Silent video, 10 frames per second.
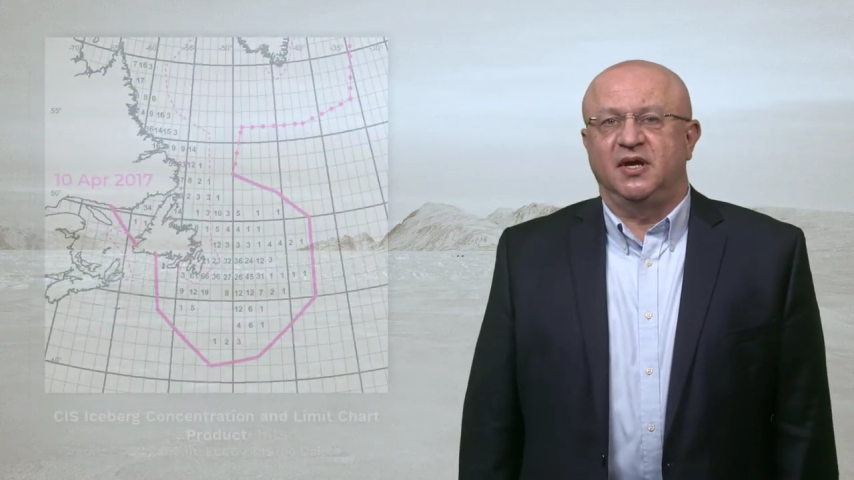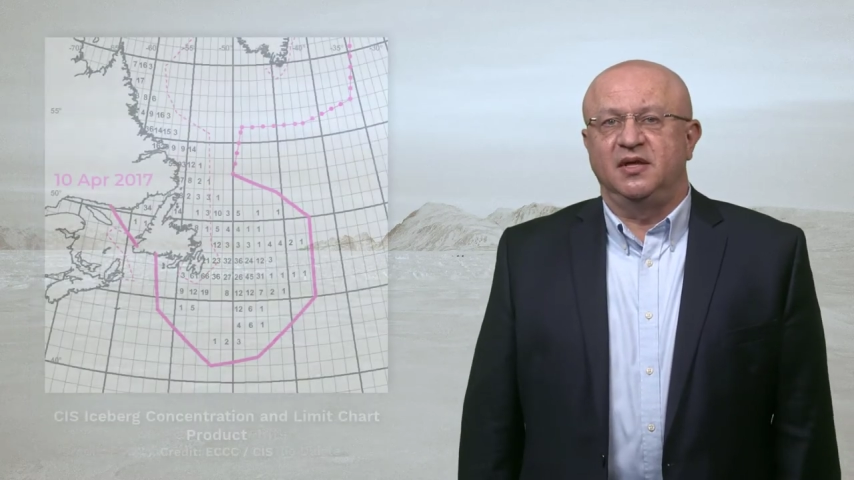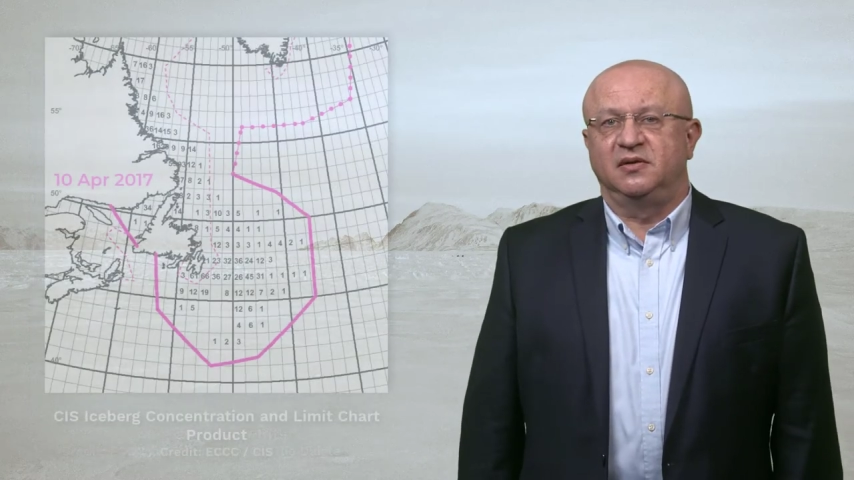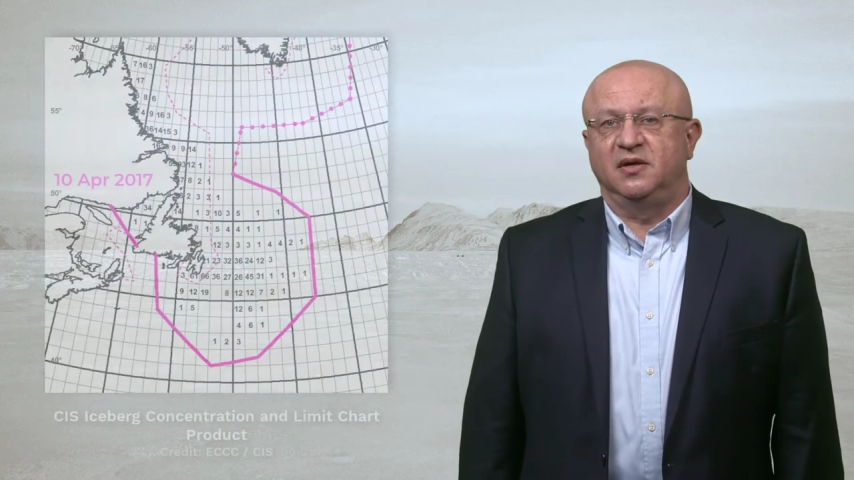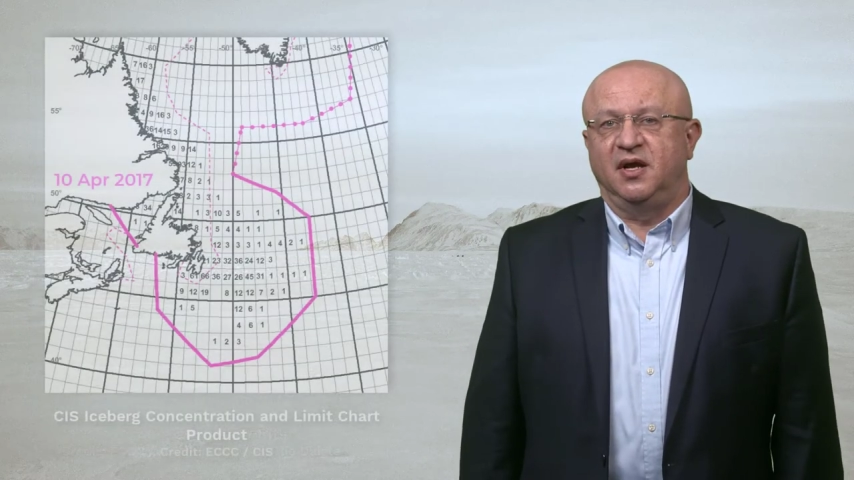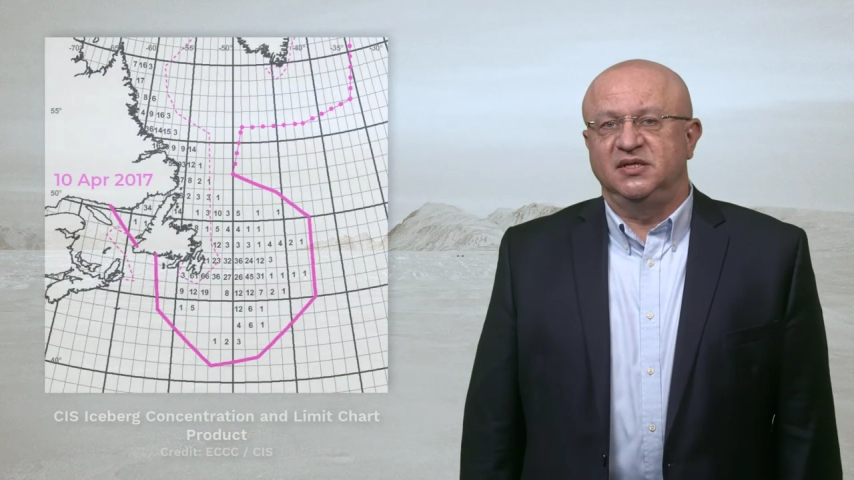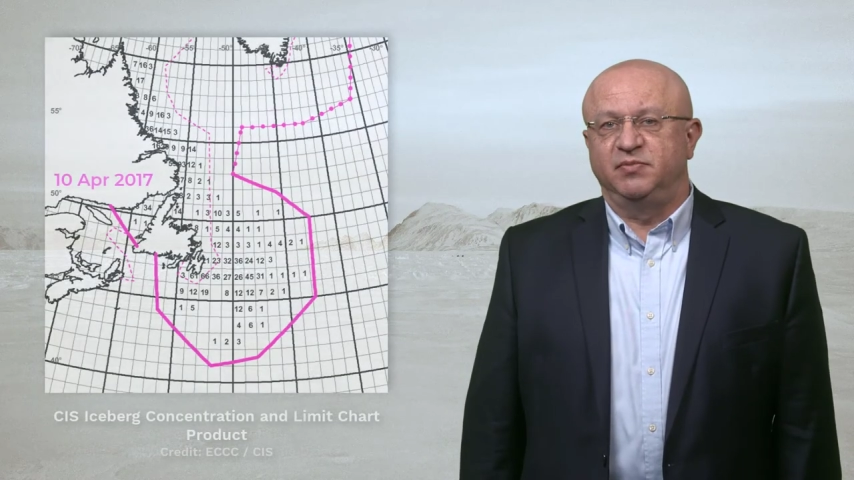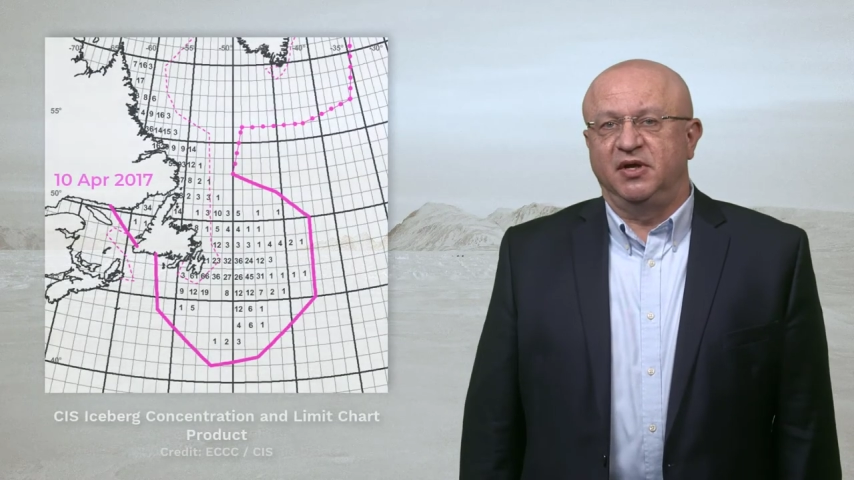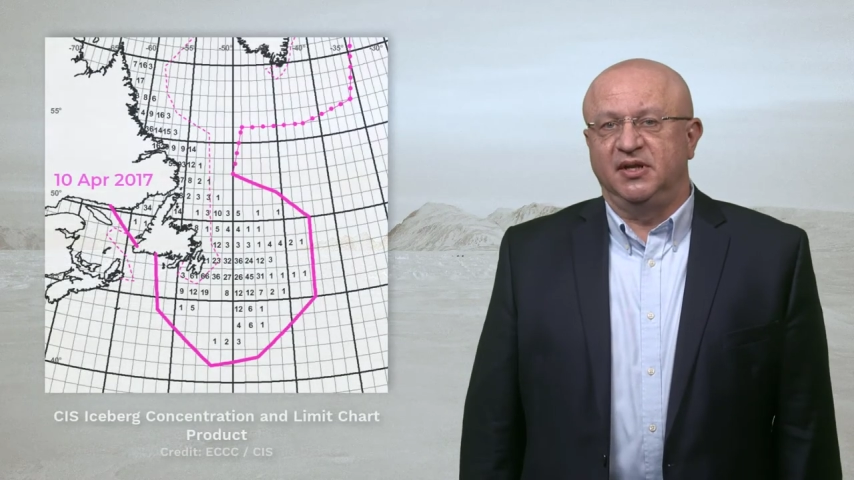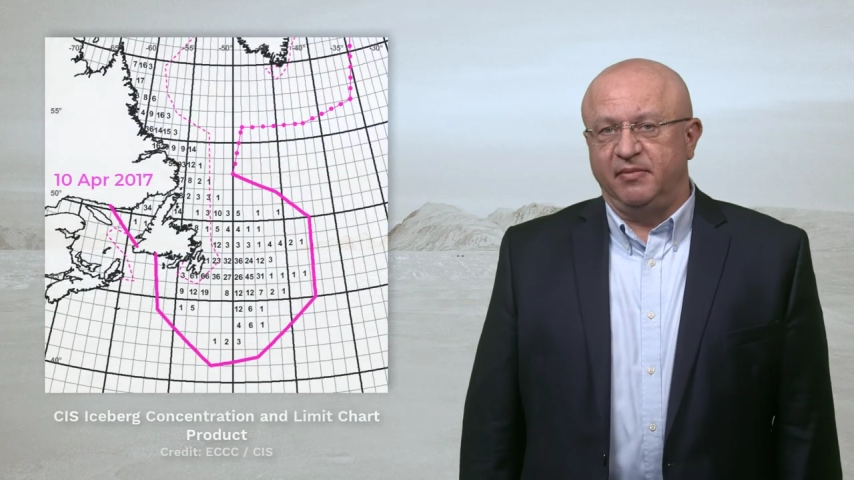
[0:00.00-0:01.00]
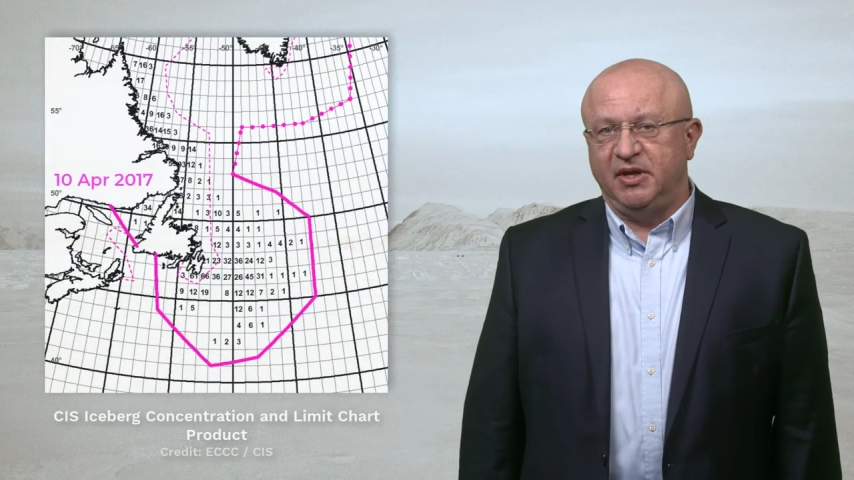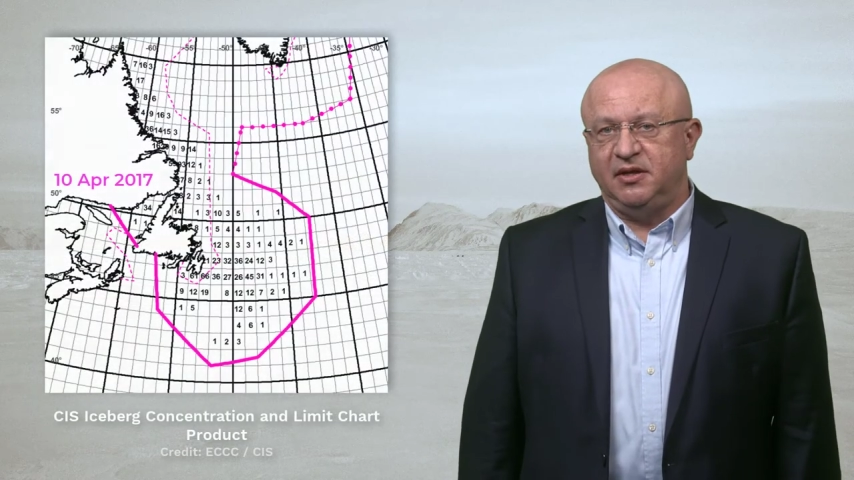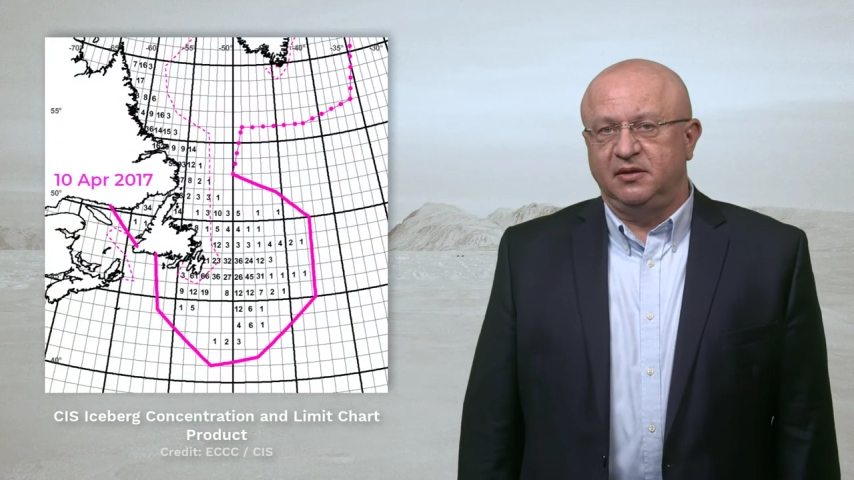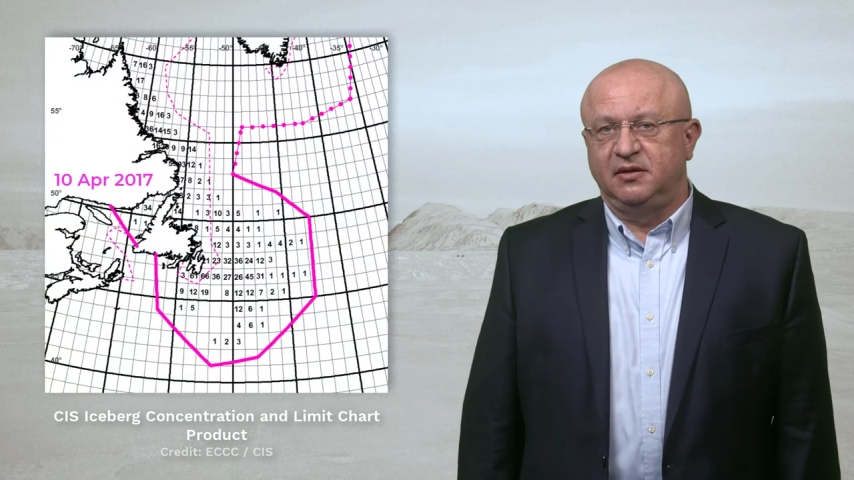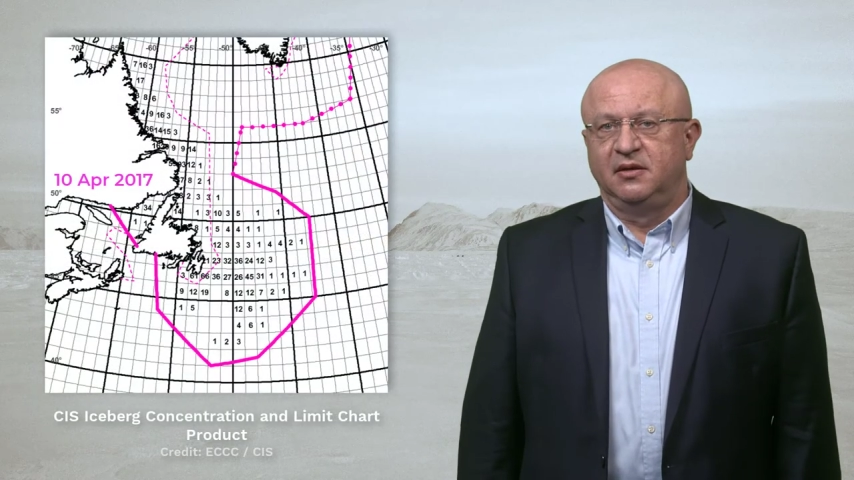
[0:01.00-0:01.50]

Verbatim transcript: either an iceberg limit